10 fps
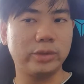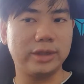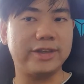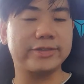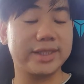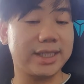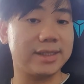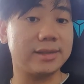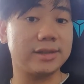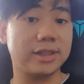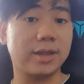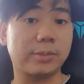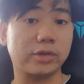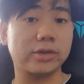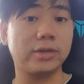lives in
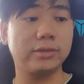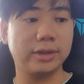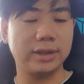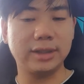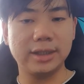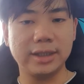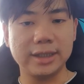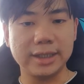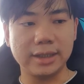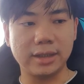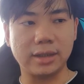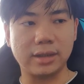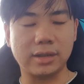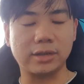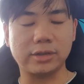Singapore. So
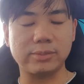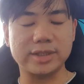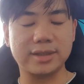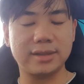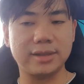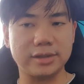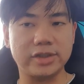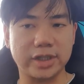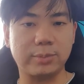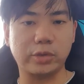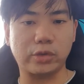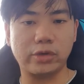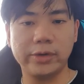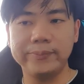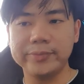her domicile in Singapore.
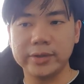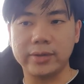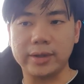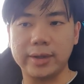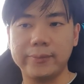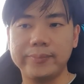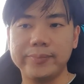Okay,